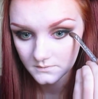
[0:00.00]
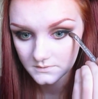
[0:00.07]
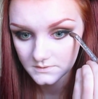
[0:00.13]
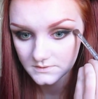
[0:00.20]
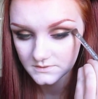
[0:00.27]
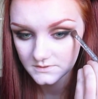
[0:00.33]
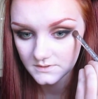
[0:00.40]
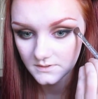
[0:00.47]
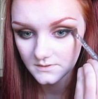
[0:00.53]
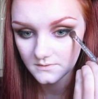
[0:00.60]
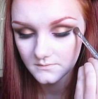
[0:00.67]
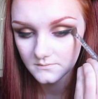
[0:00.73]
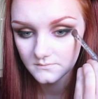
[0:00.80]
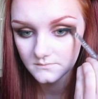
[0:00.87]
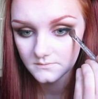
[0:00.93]
just to
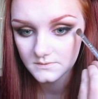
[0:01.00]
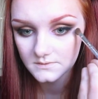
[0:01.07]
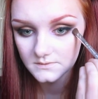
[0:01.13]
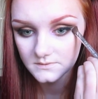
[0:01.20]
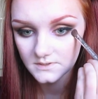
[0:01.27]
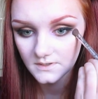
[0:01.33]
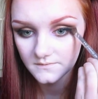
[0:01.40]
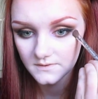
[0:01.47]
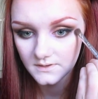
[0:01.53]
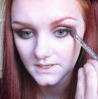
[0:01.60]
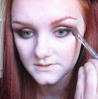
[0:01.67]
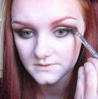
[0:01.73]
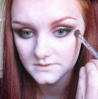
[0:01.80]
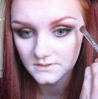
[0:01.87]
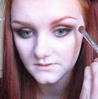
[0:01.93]
soften the
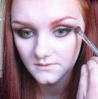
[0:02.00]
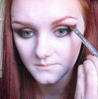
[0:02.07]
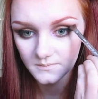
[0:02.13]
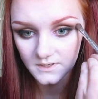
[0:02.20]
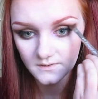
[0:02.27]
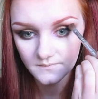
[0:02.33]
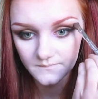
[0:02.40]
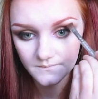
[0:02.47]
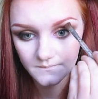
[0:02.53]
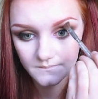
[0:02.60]
edges a little bit.